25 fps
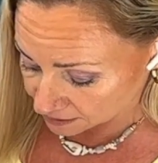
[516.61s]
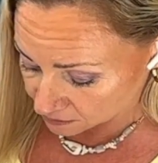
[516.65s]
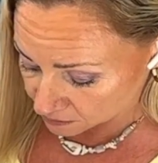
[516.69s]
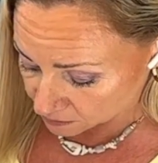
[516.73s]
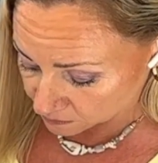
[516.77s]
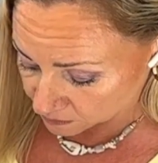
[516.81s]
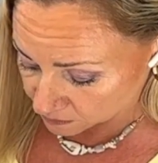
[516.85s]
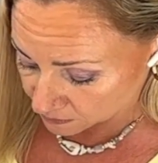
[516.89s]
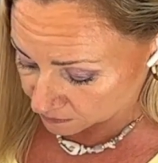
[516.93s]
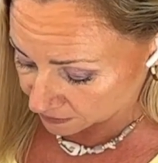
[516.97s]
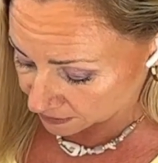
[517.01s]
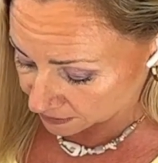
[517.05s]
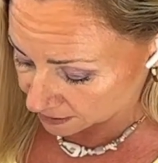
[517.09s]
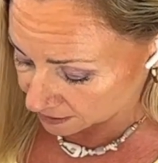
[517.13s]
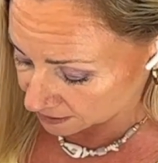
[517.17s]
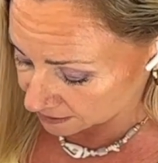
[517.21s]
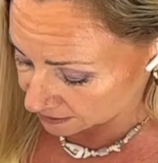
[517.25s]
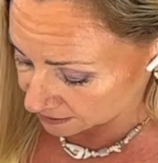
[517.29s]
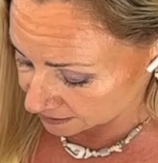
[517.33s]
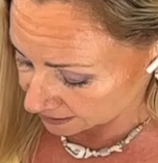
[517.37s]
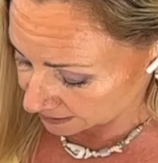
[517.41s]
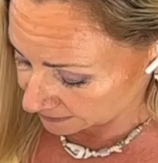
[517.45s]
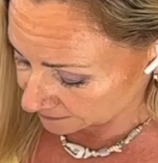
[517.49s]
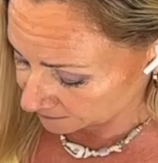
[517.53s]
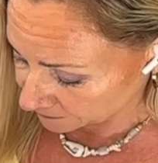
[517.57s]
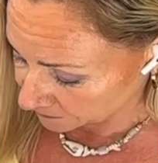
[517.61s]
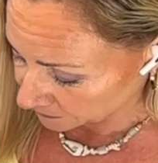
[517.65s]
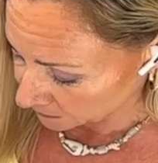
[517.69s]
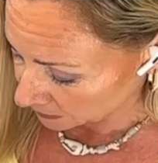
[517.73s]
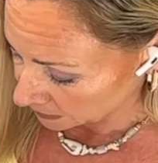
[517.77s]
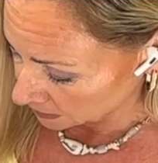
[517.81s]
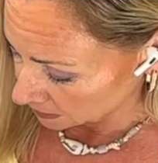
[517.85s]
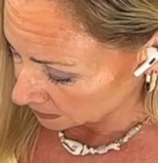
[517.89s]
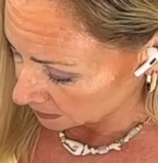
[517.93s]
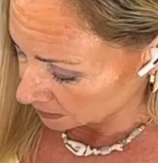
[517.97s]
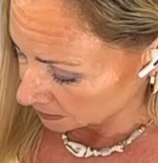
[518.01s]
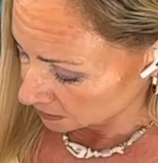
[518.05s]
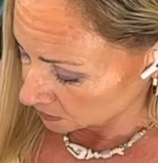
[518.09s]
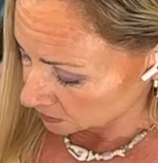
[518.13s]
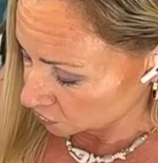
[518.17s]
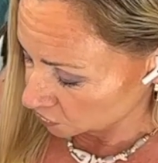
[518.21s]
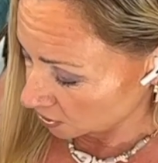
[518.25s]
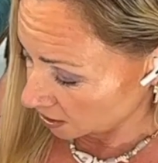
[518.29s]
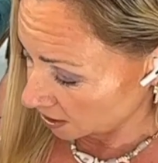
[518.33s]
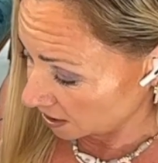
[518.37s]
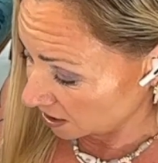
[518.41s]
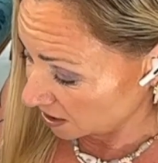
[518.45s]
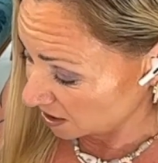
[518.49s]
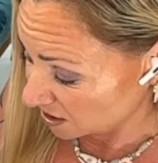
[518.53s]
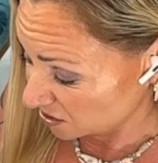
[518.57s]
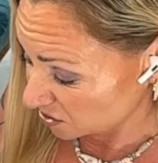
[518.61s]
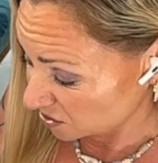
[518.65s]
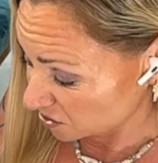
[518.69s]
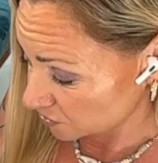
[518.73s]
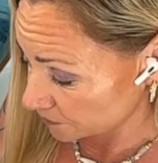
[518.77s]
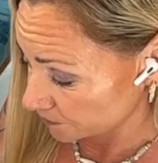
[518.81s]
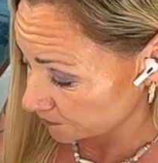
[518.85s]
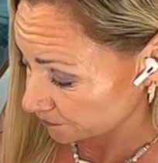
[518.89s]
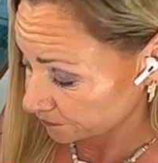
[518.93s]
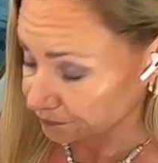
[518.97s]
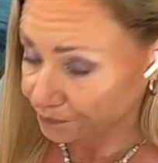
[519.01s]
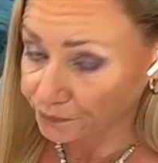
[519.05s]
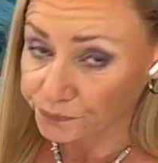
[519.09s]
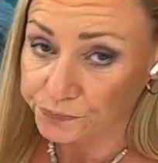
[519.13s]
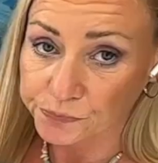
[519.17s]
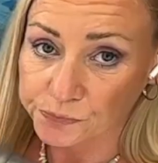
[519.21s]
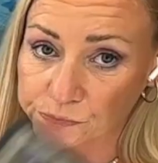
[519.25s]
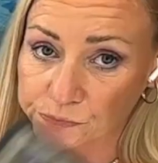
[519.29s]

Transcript: That could be behind it. Change.